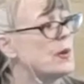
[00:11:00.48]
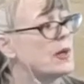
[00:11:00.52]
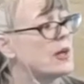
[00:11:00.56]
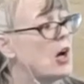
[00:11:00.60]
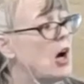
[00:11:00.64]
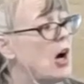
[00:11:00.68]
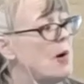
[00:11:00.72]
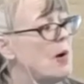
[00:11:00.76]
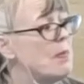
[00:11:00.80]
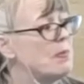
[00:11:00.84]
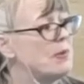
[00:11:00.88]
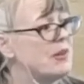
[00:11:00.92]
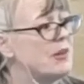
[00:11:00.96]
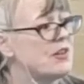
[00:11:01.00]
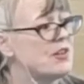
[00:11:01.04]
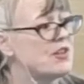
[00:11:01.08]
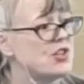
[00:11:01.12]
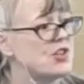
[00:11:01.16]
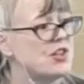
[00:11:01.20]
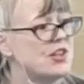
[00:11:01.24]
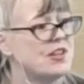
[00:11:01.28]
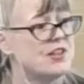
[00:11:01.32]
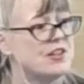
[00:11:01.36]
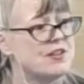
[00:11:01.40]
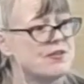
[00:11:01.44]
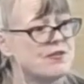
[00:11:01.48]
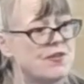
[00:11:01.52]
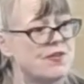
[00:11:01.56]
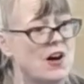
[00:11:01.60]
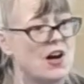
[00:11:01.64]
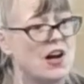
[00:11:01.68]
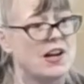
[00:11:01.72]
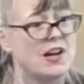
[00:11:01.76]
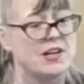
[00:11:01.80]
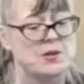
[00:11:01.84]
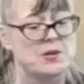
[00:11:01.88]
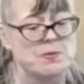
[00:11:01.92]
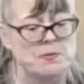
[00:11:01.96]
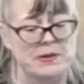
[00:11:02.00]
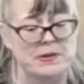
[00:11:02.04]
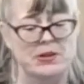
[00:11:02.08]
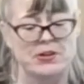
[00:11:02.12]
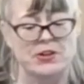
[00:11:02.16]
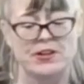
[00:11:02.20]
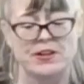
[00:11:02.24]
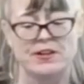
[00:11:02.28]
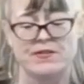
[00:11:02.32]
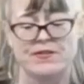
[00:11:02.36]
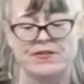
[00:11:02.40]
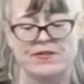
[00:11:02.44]
accomplish in a defined
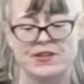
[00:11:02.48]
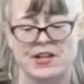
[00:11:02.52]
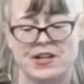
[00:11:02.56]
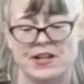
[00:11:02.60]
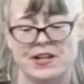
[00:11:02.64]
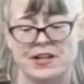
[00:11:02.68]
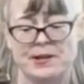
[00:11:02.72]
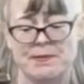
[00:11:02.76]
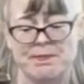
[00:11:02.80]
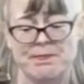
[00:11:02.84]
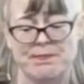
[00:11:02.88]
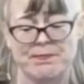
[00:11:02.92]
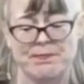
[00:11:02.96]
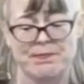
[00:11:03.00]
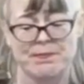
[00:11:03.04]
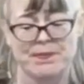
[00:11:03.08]
period of time.